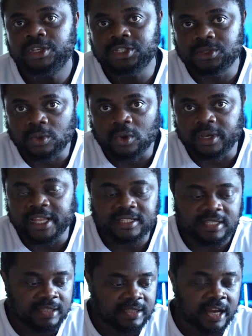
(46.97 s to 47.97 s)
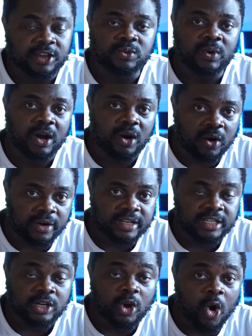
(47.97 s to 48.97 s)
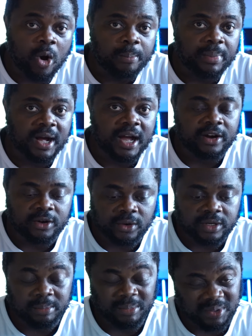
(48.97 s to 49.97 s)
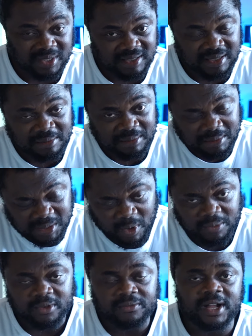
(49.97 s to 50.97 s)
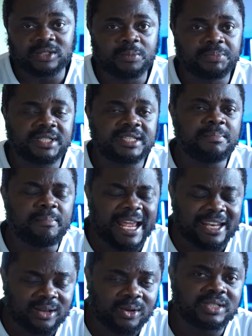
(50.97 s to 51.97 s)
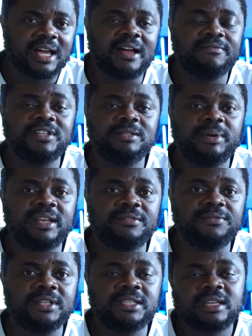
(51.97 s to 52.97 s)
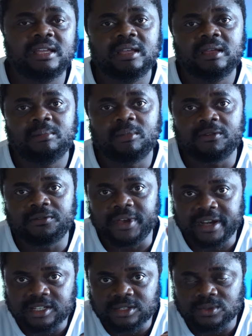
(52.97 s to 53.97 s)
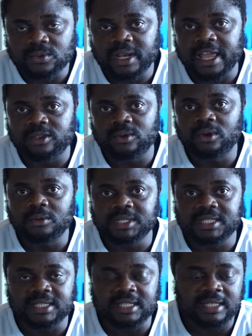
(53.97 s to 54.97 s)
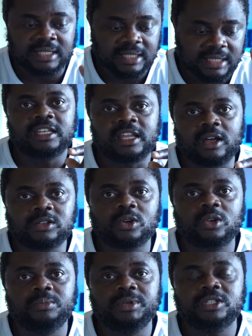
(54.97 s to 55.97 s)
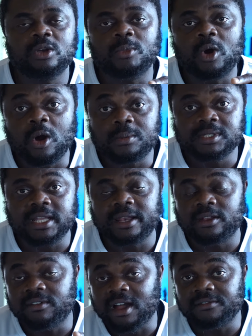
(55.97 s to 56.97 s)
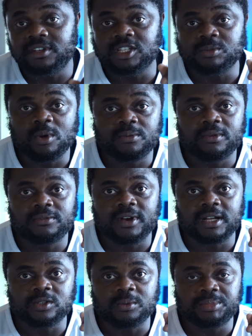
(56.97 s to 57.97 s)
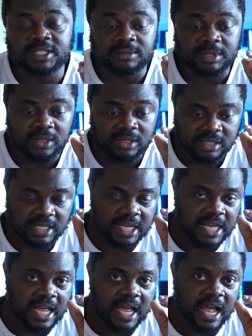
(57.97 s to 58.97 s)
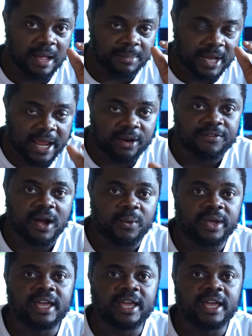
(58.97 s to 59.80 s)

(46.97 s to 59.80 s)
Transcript: is to connect it and you are already up and running. But a small form factor PC might not have this benefit, but very soon, like you're going to be seeing, there are also going to be some upside of having a small form factor PC, because I'm kind of aware